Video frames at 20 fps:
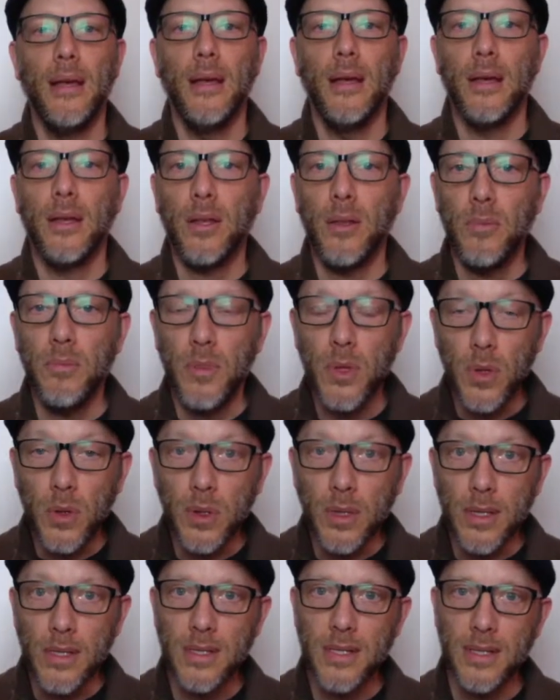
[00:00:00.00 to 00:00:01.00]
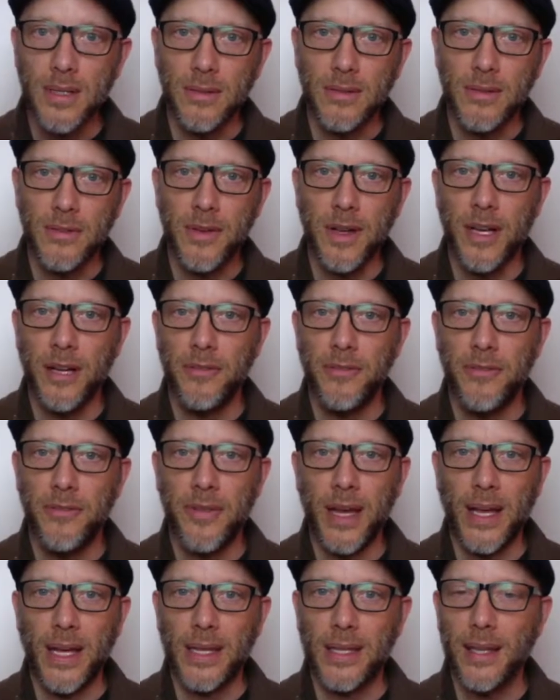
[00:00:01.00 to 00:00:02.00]
cumulative
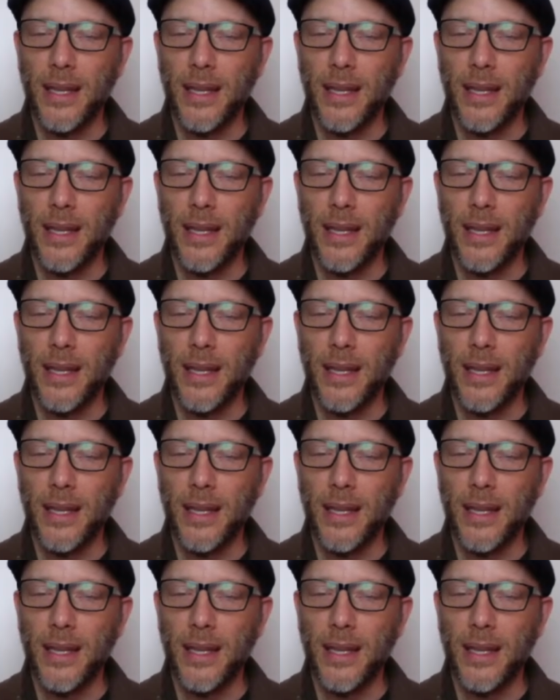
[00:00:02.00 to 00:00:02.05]
effect.